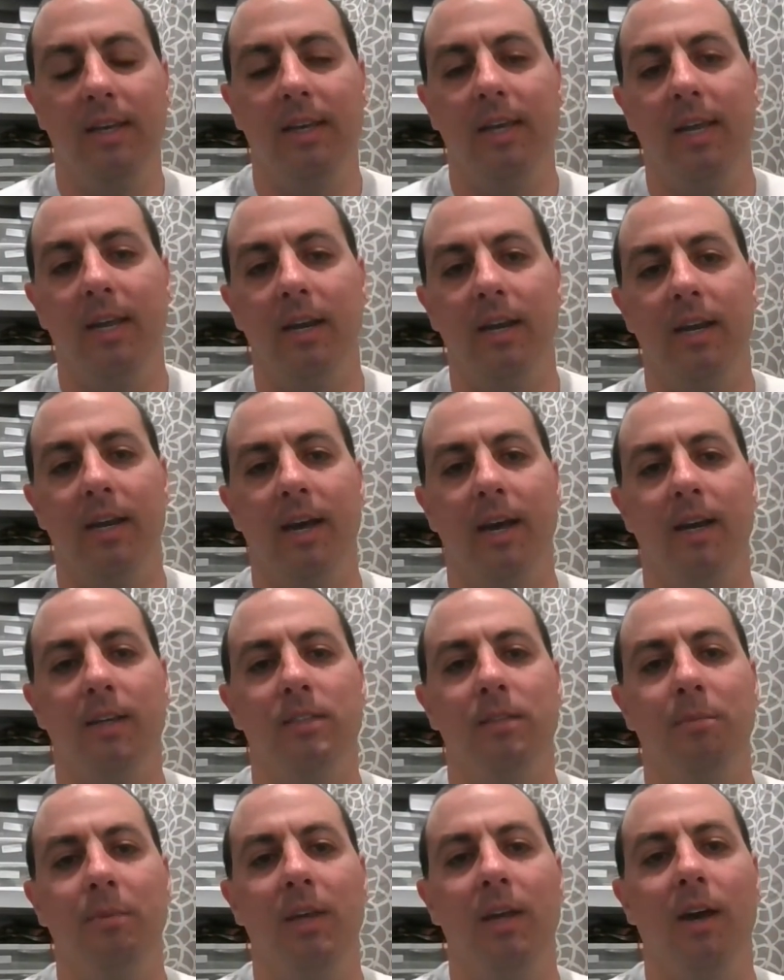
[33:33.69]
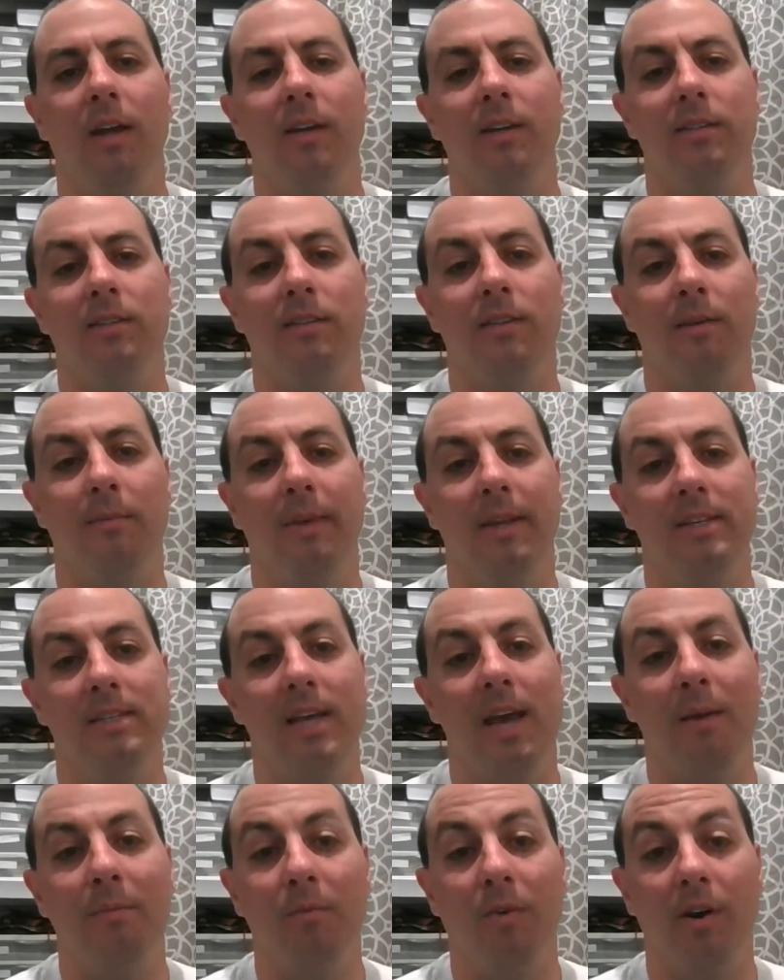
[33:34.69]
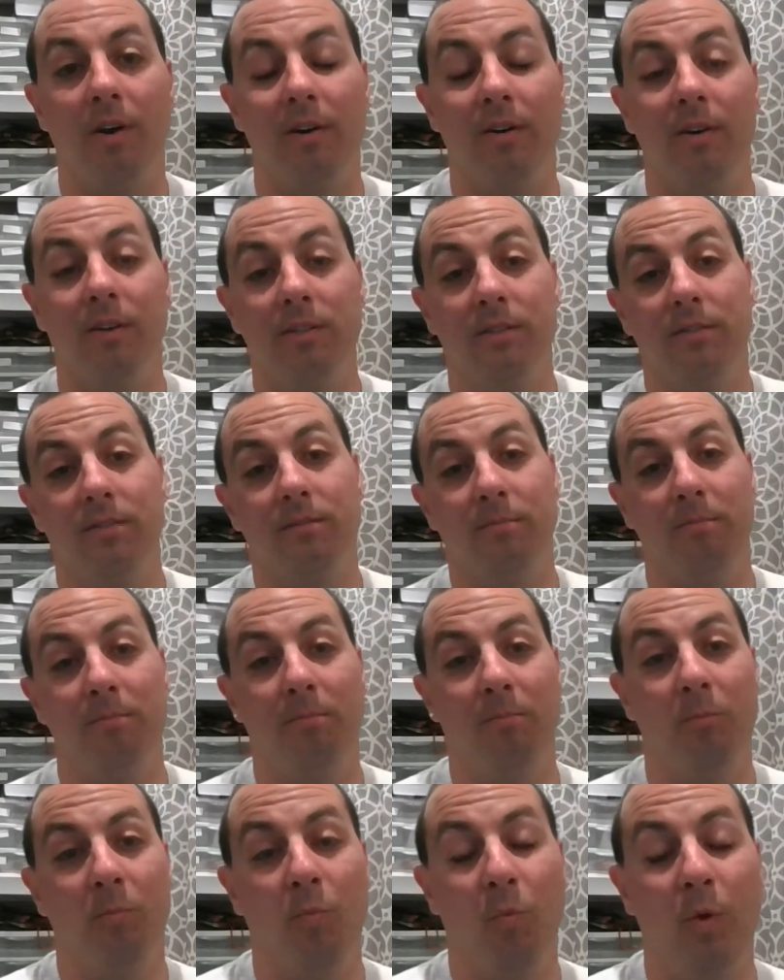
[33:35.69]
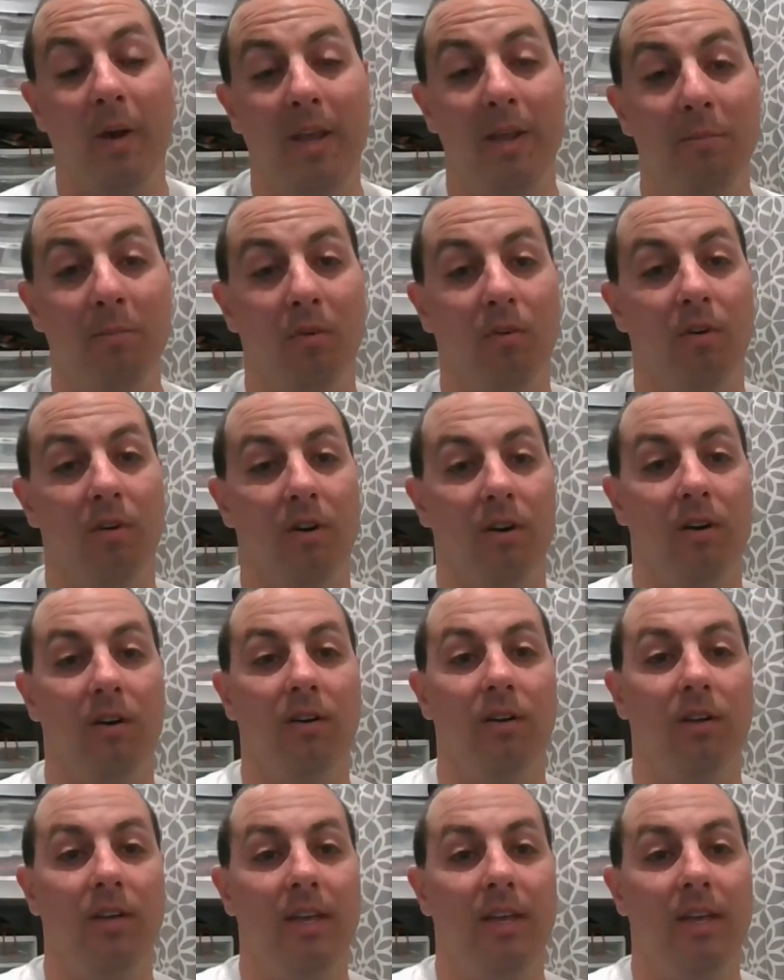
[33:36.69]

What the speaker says: And to be honest, I mean, tap water is way more